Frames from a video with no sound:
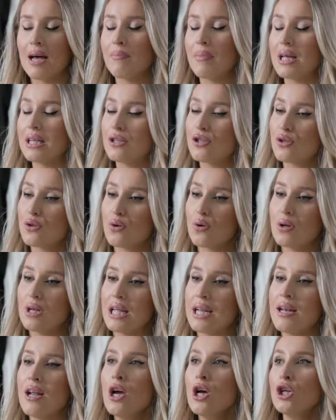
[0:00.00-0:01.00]
I'm
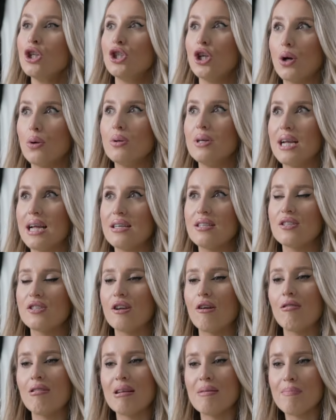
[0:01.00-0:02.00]
installing don't
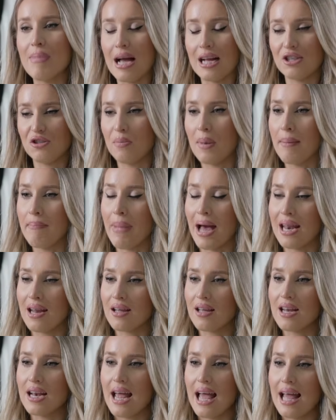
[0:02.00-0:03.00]
necessarily match my
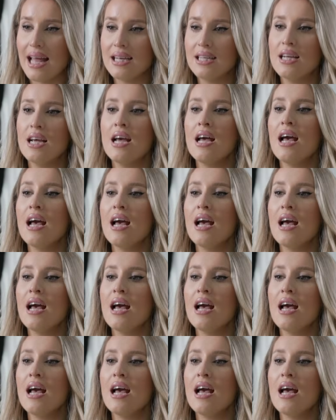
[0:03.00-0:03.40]
mannequin head,